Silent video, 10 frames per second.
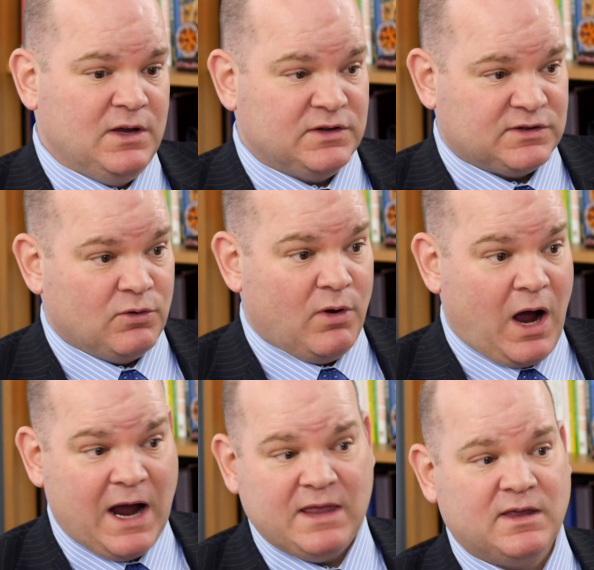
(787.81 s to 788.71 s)
So
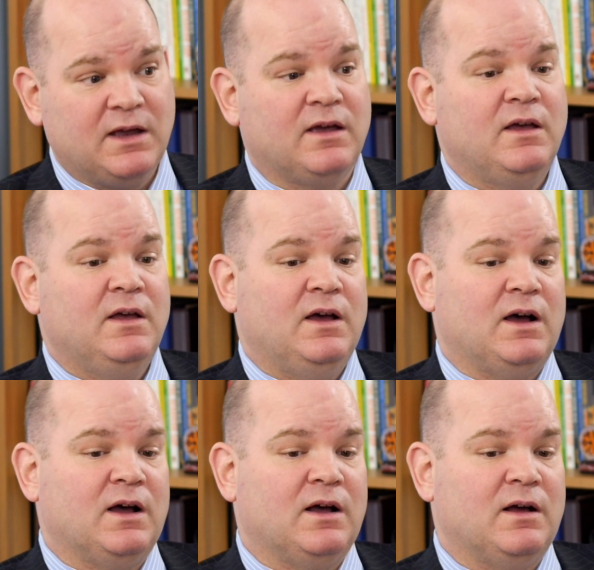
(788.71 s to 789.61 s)
I think
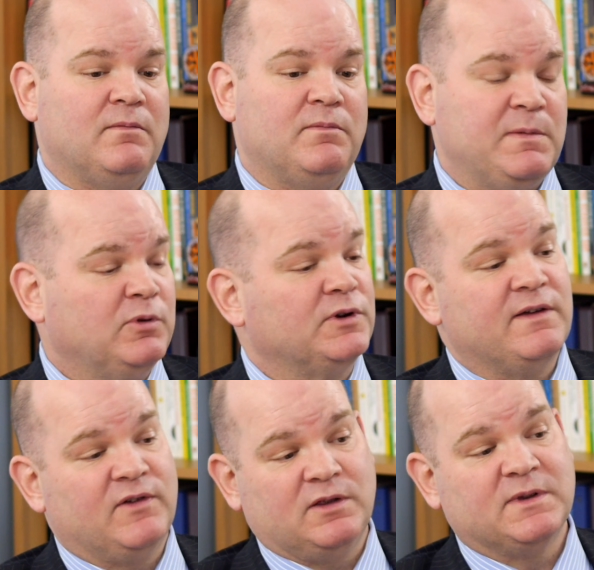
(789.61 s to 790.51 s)
people are
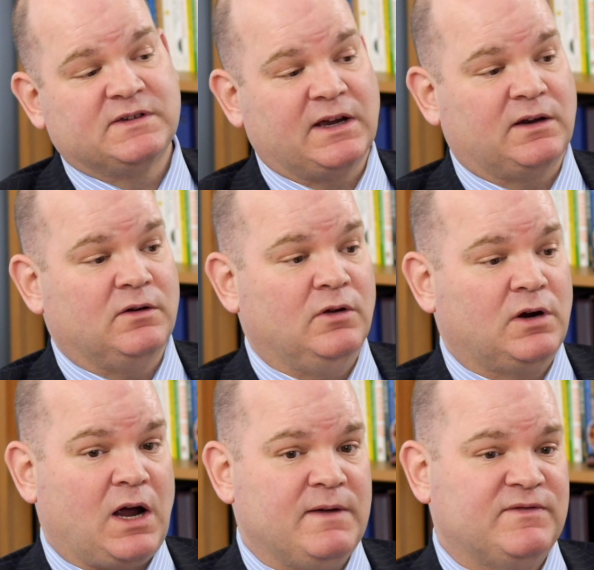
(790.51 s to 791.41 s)
giving them a second
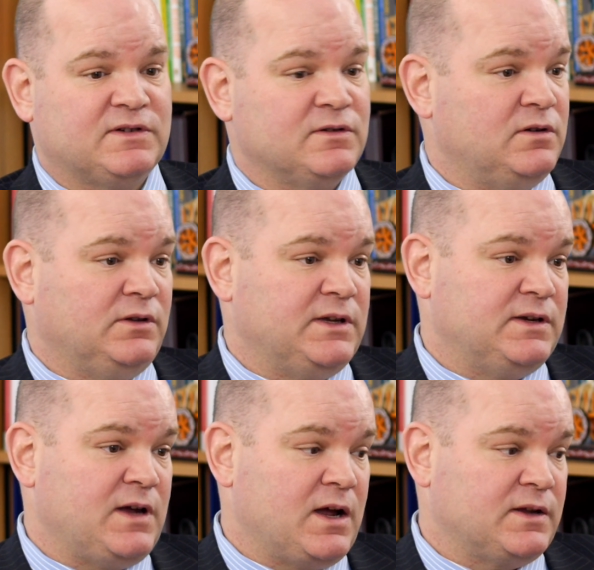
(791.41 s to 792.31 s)
look. I've certainly
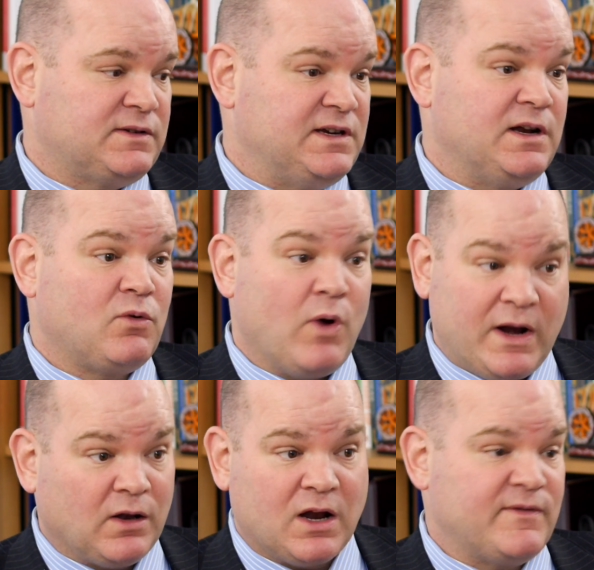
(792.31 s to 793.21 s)
seen quite a
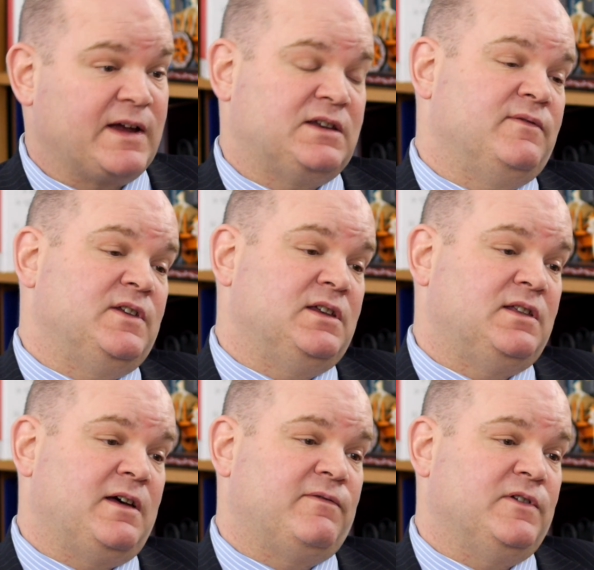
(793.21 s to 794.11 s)
lot of activity in
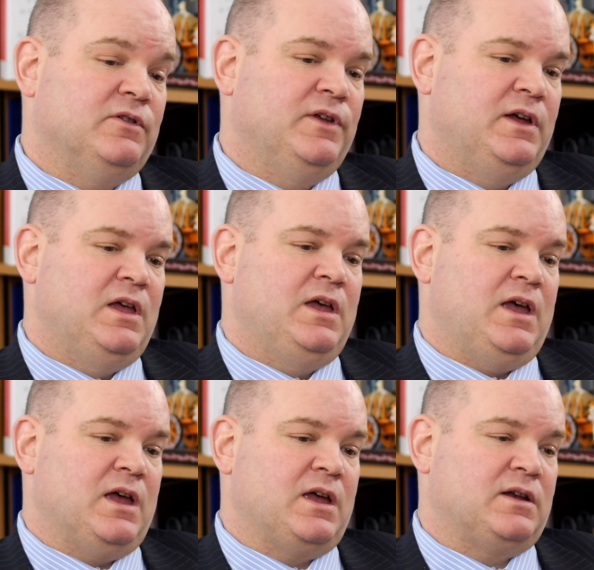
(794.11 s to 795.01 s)
that field.
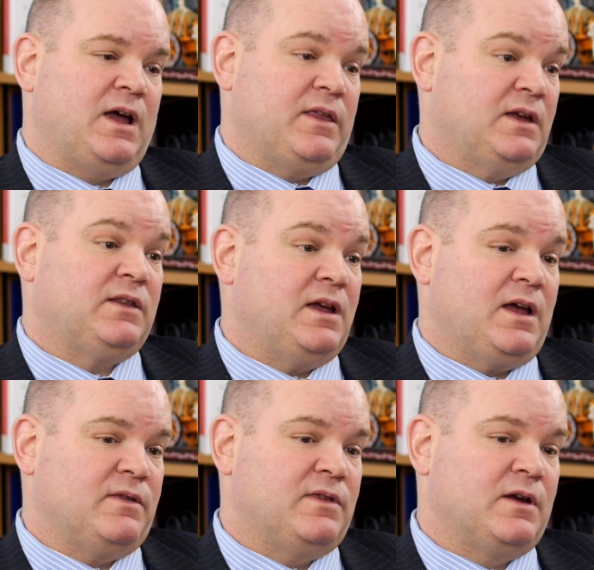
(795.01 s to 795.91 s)
And I think
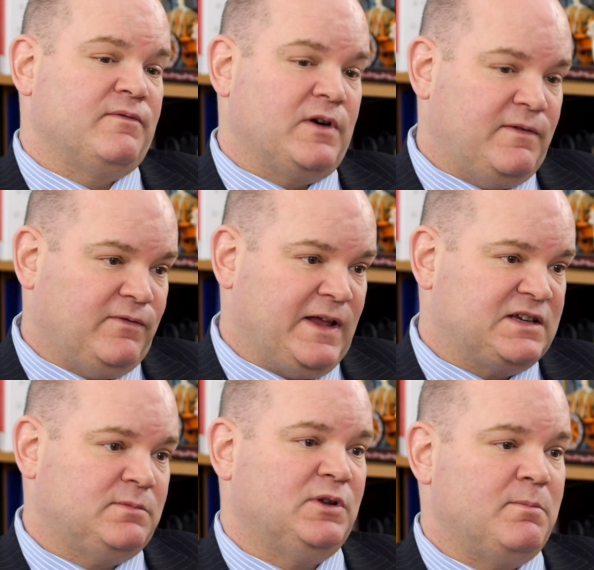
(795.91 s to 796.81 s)
they're very
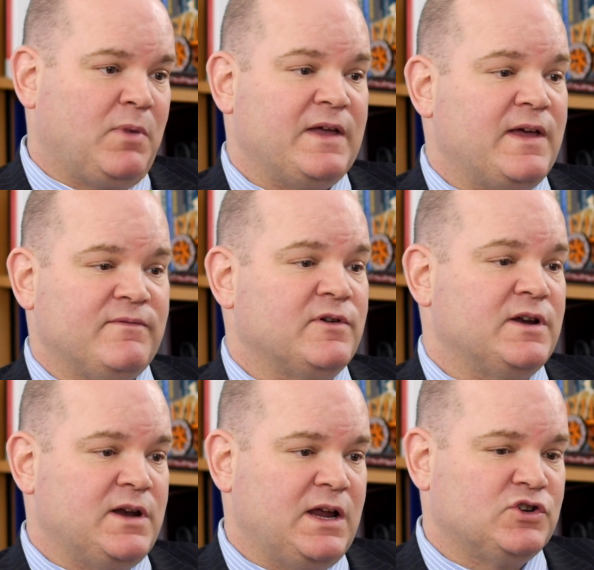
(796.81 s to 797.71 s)
flexible and by that very
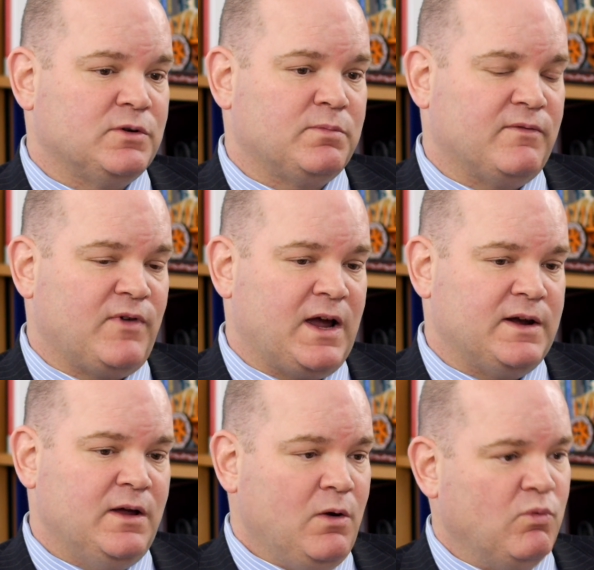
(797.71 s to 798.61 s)
nature provide
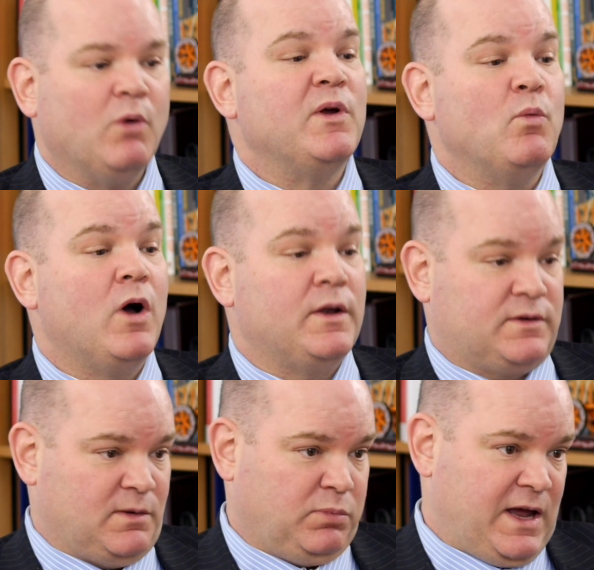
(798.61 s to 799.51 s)
what we want to
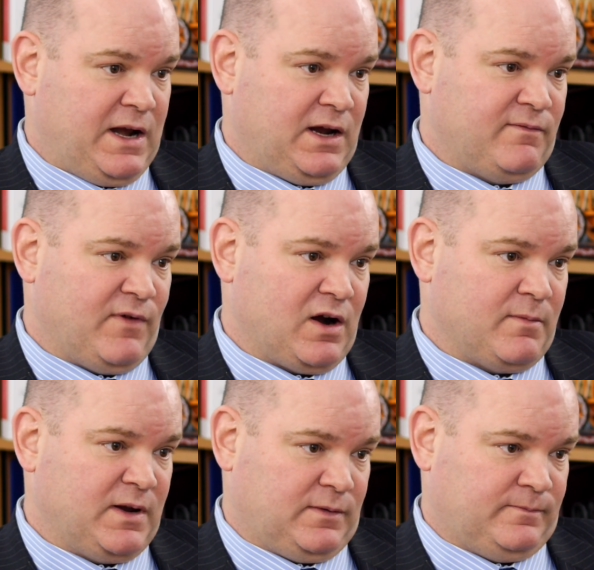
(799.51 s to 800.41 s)
the planning environment.